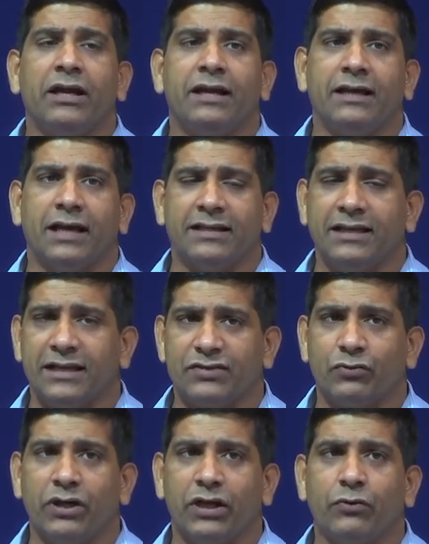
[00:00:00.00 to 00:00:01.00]
I think
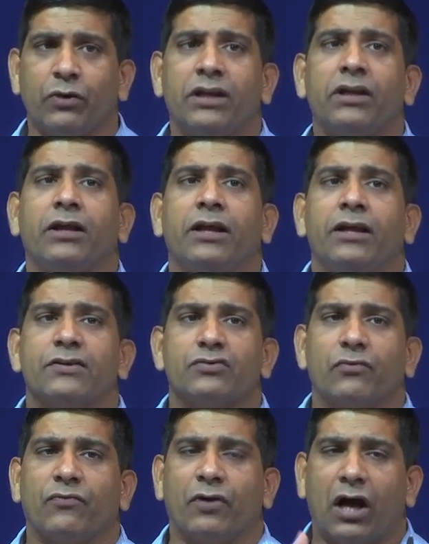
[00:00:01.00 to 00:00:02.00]
it's 2020.
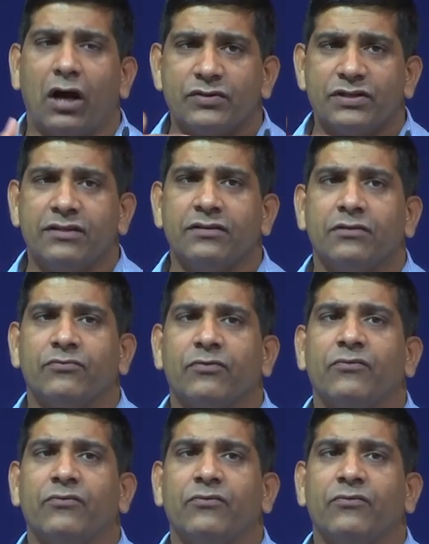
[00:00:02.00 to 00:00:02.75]
So for housing,